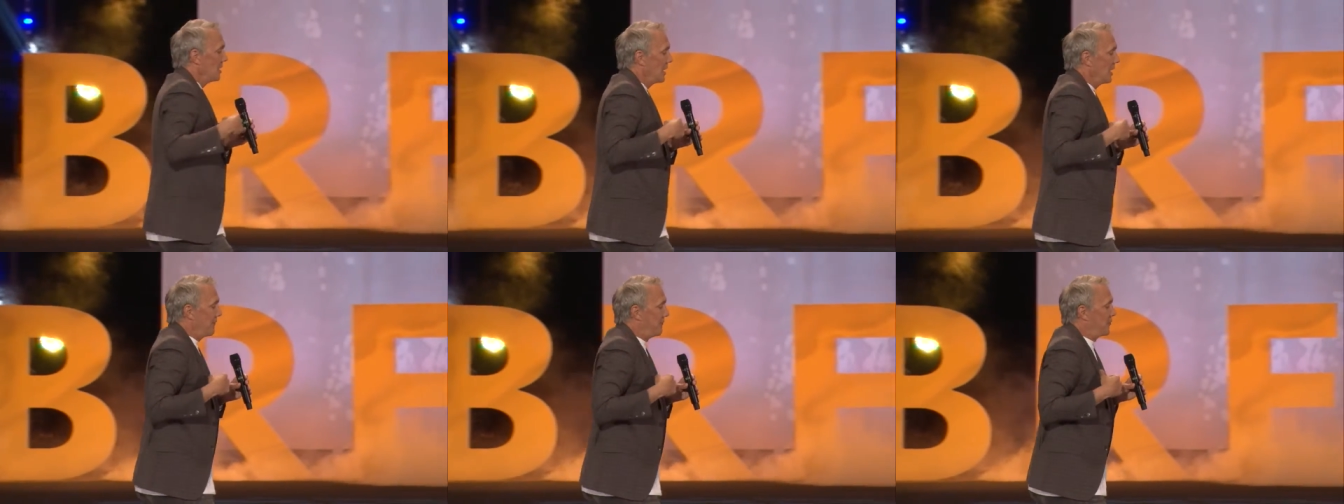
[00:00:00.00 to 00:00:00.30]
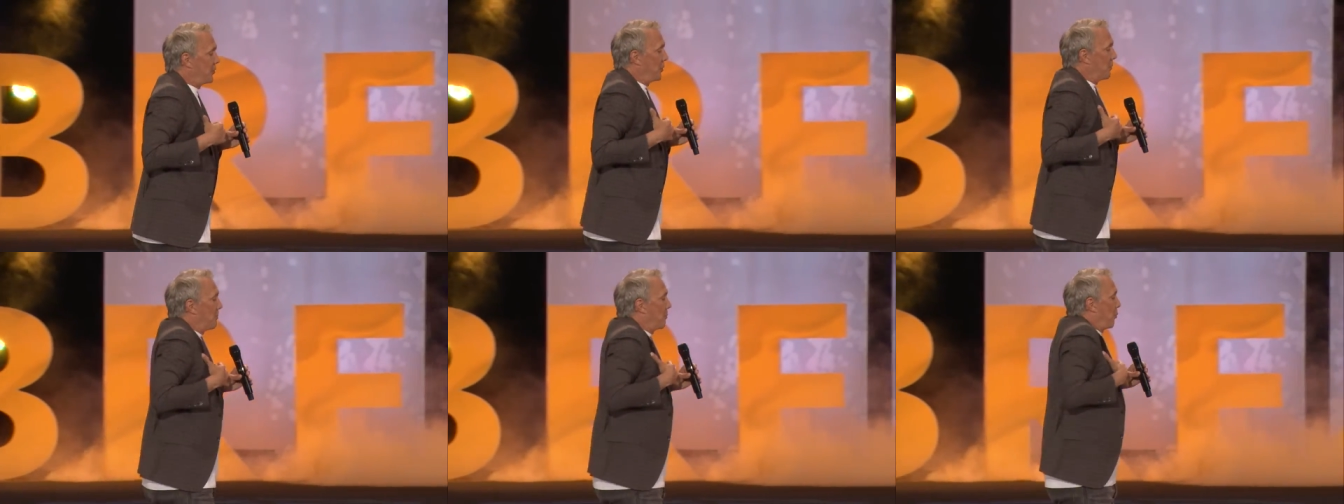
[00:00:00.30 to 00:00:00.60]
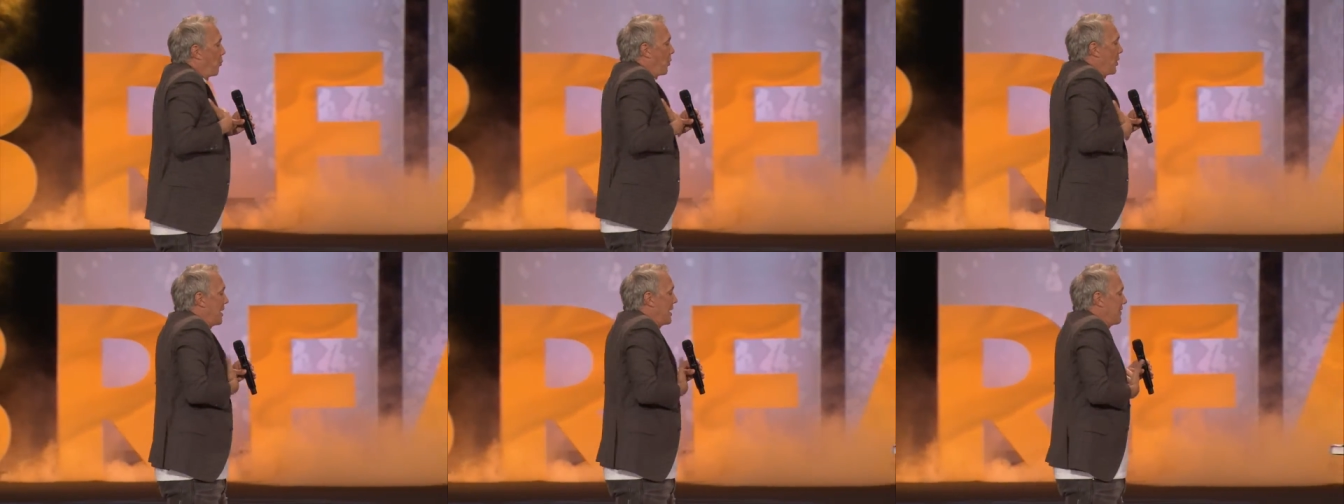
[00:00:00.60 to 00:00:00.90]
if your
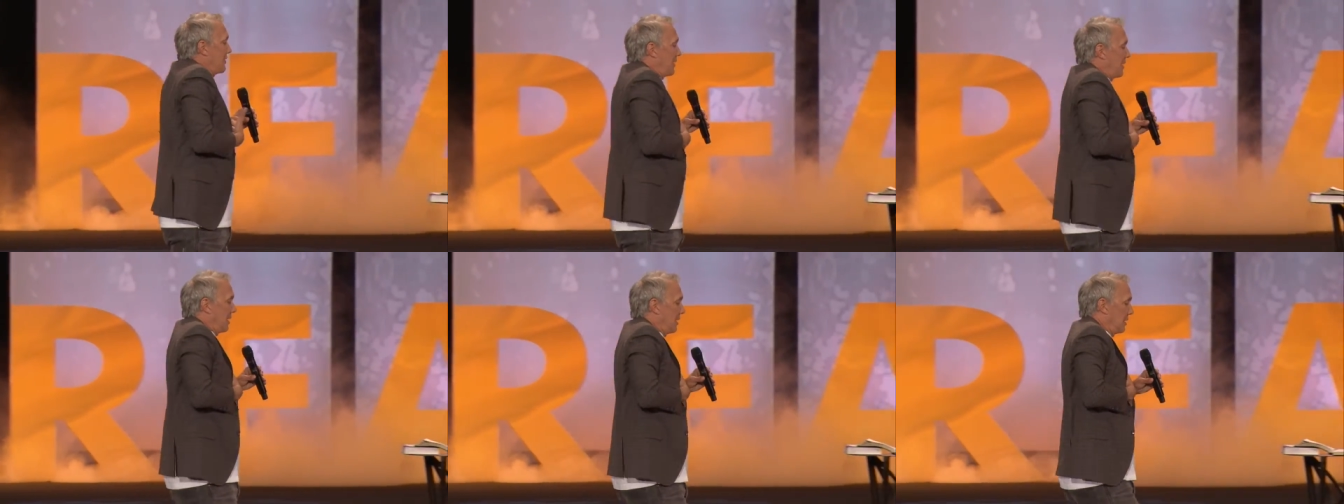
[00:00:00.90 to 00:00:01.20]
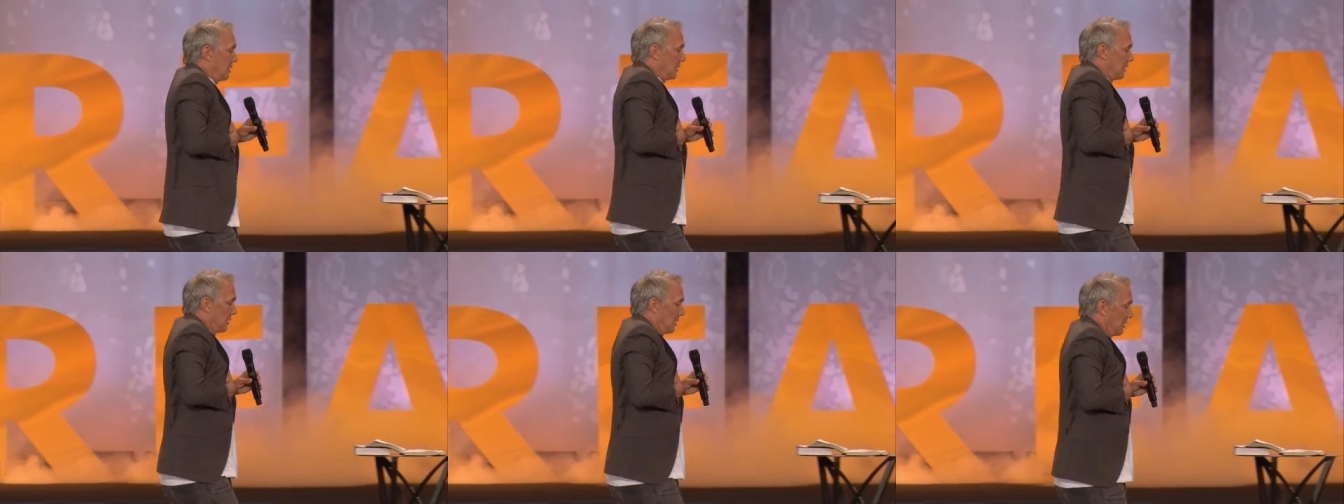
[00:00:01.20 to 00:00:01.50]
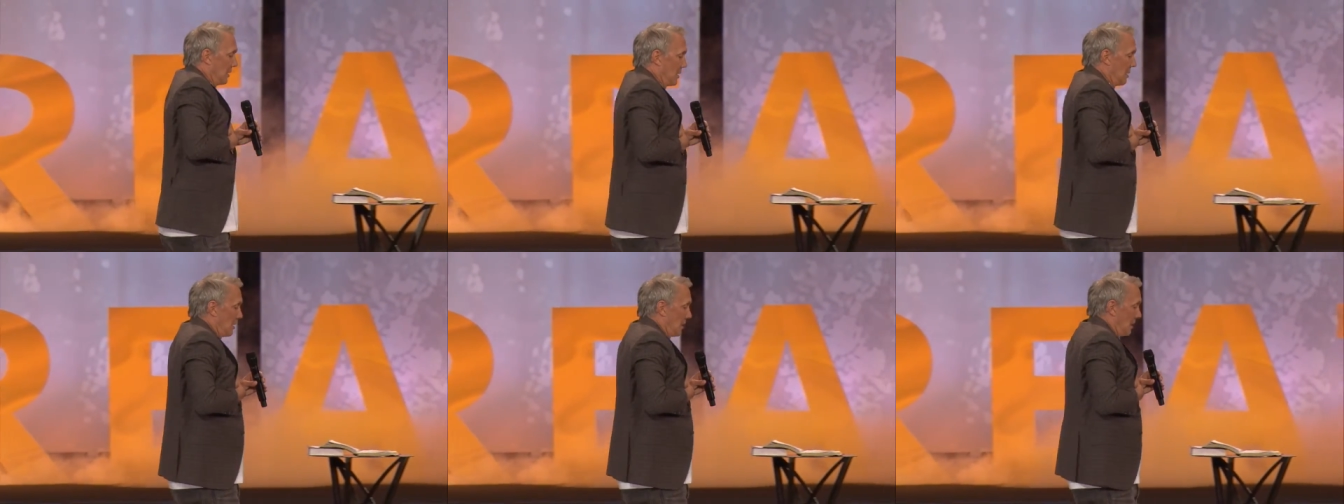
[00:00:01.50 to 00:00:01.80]
breathing
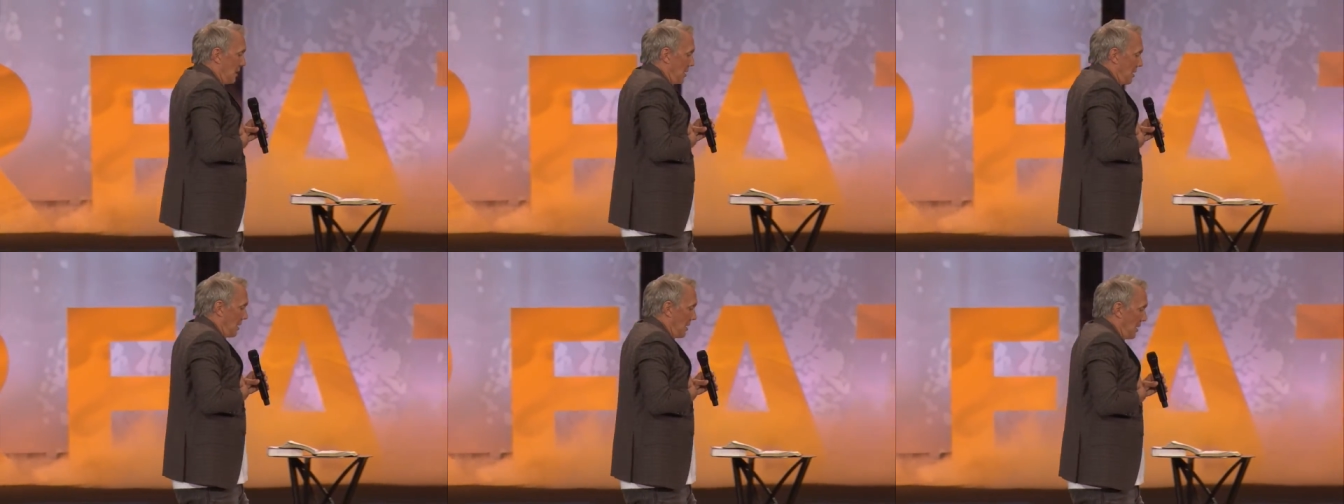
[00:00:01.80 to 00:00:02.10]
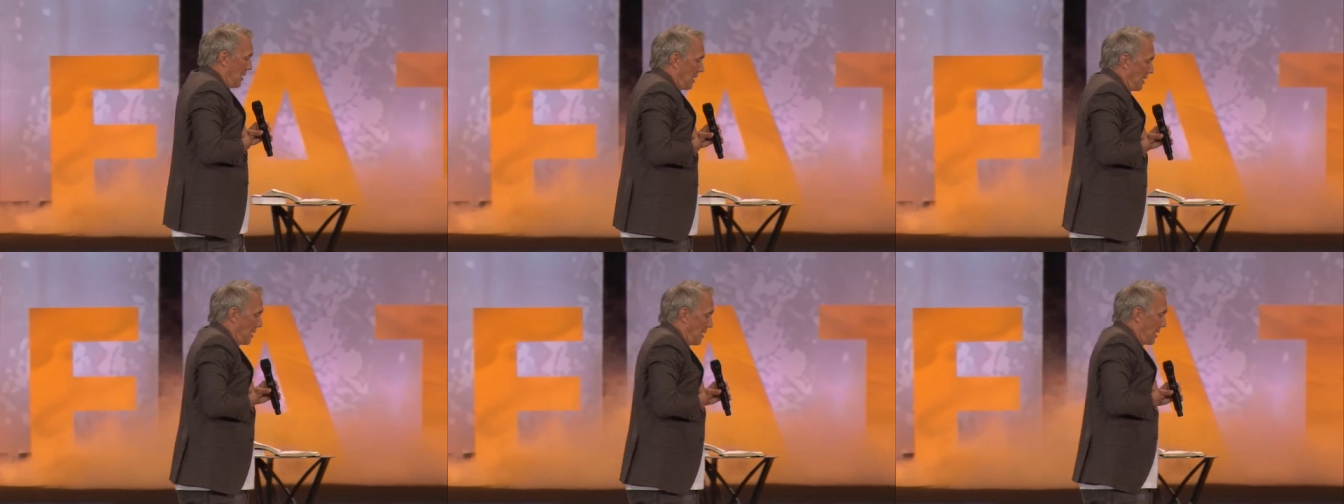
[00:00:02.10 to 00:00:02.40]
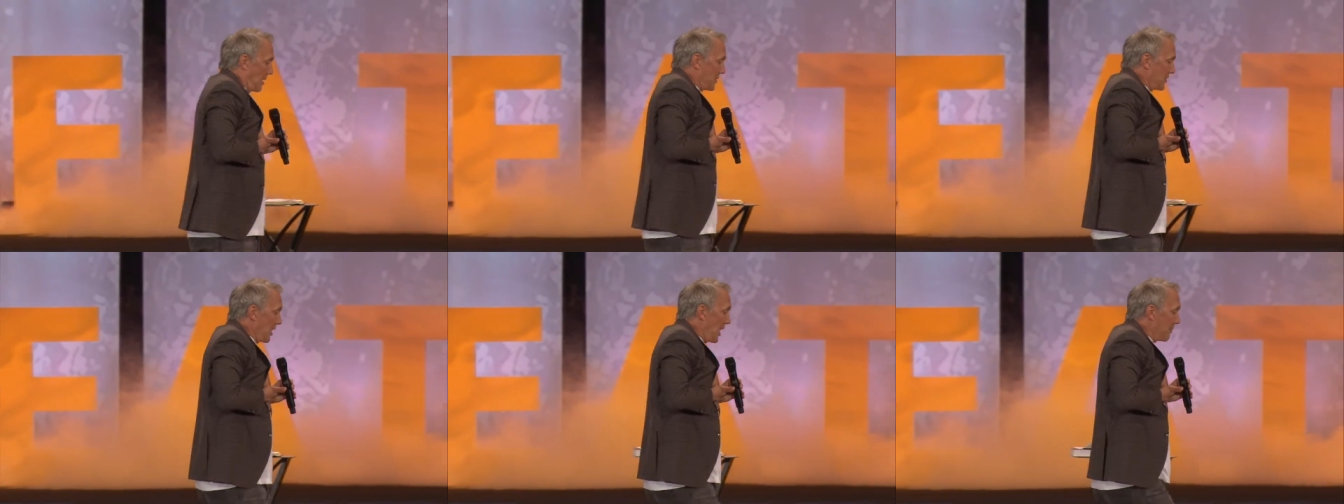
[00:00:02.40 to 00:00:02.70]

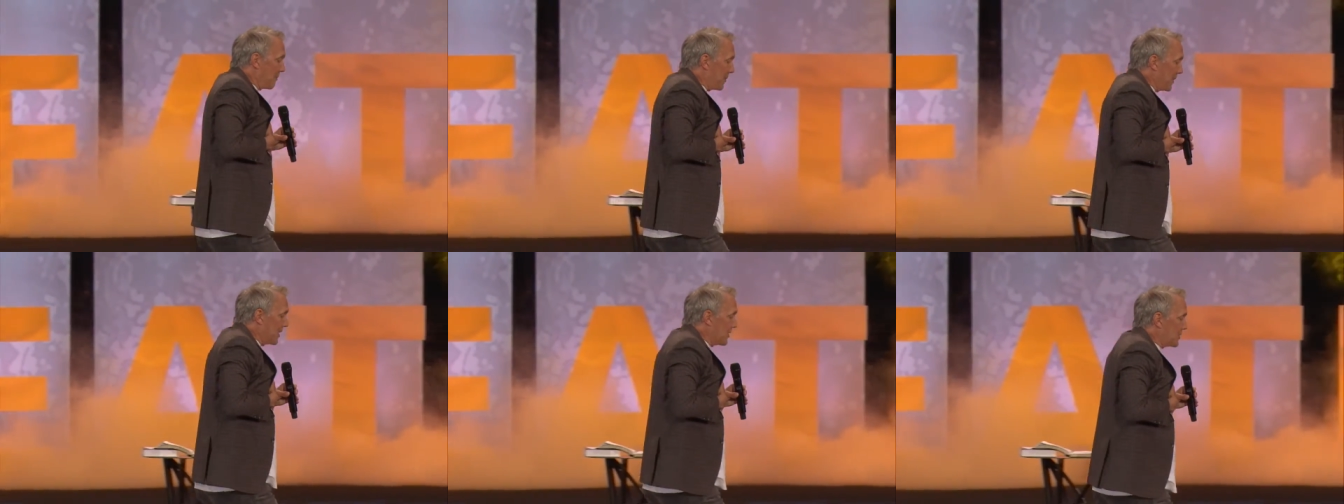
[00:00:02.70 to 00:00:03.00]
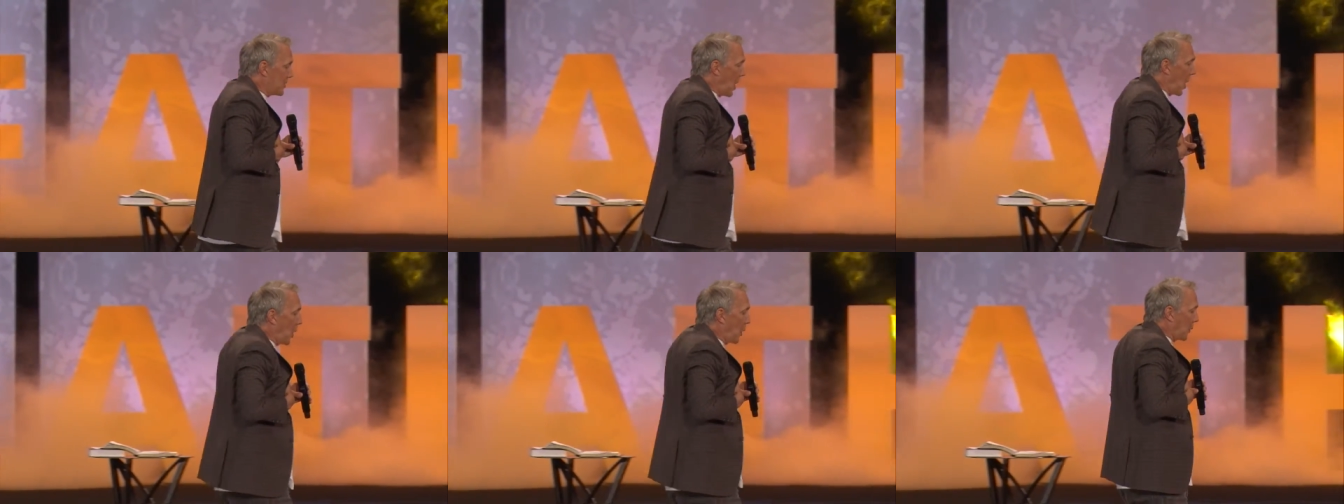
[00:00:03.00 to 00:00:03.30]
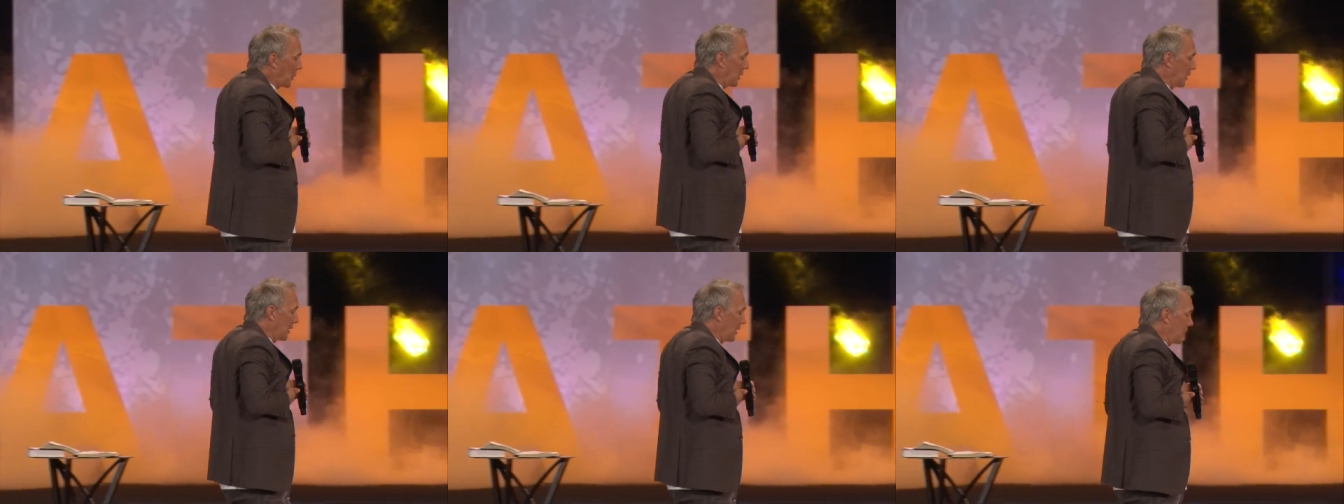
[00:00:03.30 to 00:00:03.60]
has not been
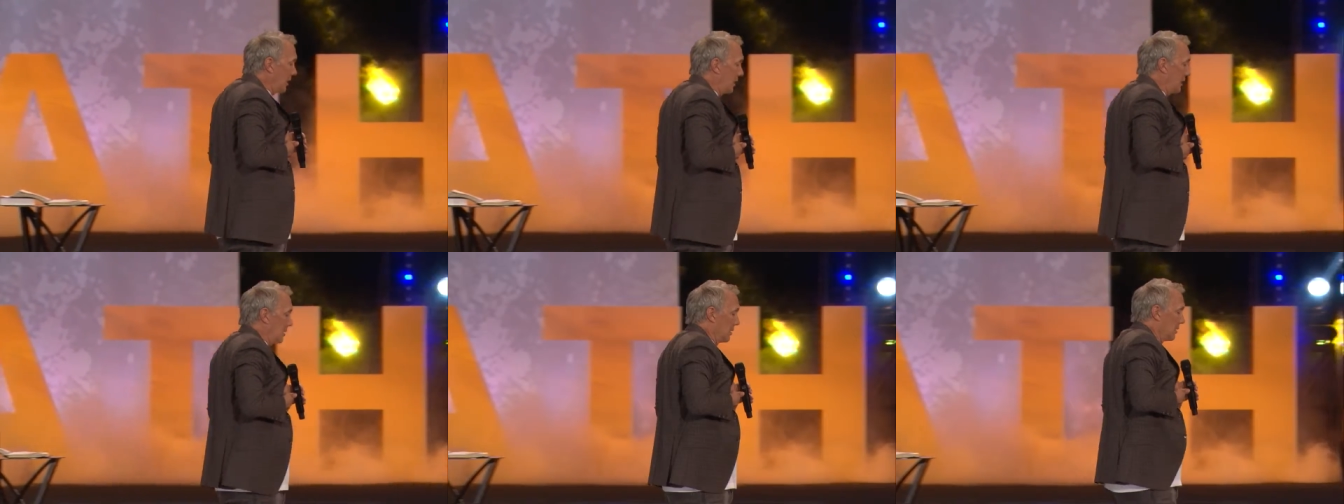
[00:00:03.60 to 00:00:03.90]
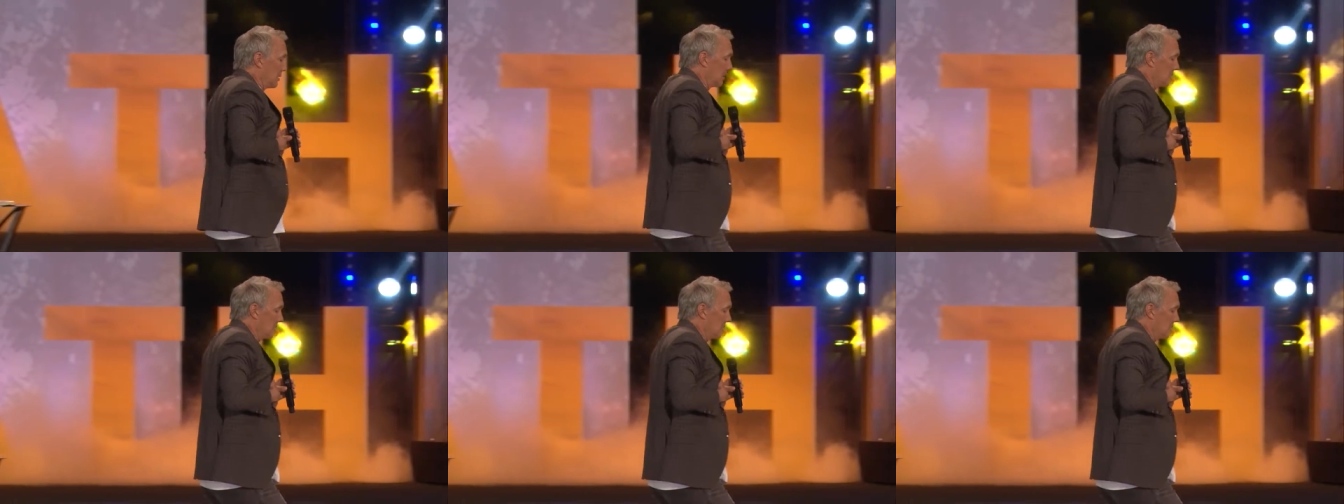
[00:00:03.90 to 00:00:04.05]
totally